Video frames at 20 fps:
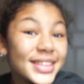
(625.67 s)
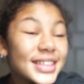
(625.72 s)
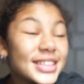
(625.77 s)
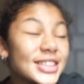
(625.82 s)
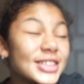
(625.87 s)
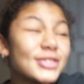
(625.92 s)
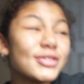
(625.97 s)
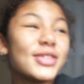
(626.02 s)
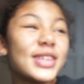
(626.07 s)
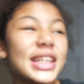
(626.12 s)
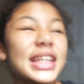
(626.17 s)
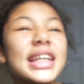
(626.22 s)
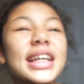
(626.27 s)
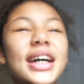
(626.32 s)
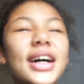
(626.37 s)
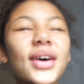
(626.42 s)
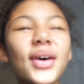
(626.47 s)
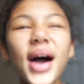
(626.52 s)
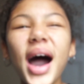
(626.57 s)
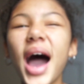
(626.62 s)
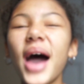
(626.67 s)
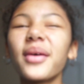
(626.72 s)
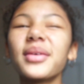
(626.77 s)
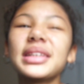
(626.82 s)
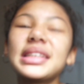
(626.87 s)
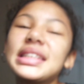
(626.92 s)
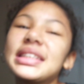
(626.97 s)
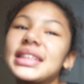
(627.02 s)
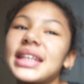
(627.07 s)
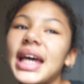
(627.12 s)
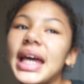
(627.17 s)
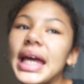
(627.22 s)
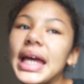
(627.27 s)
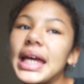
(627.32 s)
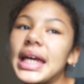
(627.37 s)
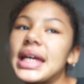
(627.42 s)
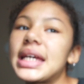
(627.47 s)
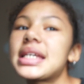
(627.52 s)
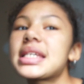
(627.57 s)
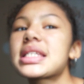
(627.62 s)
This video, I would
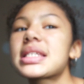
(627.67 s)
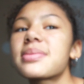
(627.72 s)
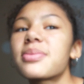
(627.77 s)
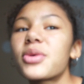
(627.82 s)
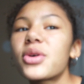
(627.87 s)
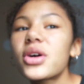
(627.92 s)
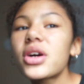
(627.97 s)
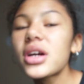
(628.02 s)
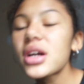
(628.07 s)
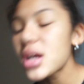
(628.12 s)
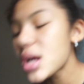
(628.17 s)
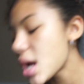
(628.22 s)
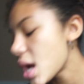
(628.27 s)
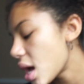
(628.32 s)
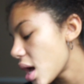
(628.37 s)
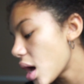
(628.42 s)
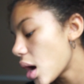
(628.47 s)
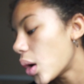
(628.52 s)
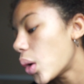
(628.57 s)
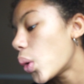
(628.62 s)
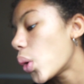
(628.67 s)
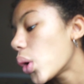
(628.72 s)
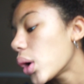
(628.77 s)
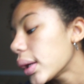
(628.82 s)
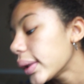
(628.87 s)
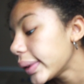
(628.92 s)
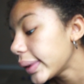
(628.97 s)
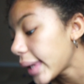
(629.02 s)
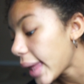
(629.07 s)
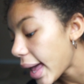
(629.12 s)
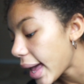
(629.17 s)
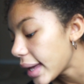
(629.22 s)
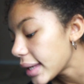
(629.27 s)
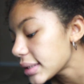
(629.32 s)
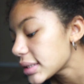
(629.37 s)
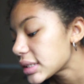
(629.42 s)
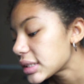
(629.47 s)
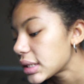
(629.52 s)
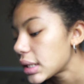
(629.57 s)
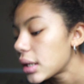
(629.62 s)
say, is more or
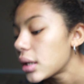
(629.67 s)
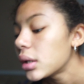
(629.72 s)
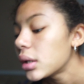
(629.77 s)
less